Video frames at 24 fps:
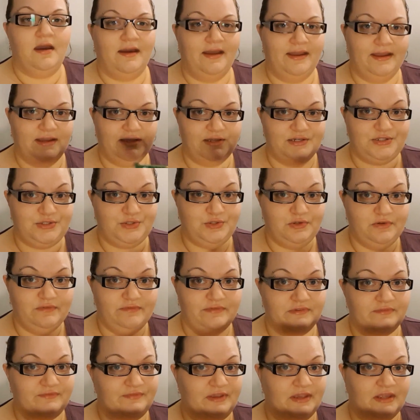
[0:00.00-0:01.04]
I got 2
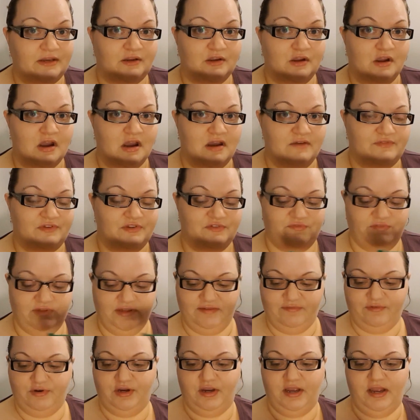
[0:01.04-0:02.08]
of the Vienna coffee
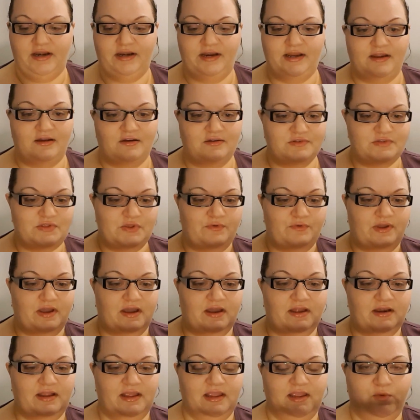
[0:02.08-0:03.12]
flavor and I also
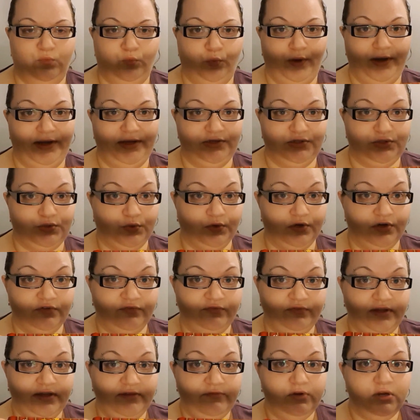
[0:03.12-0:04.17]
got a white torte
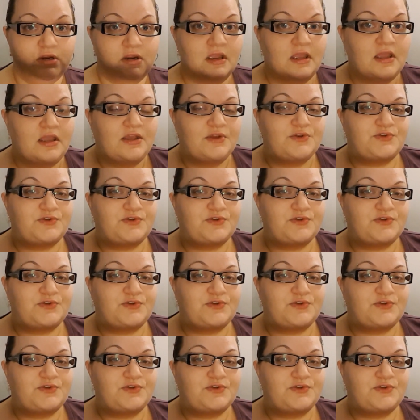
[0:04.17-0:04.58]
flavor.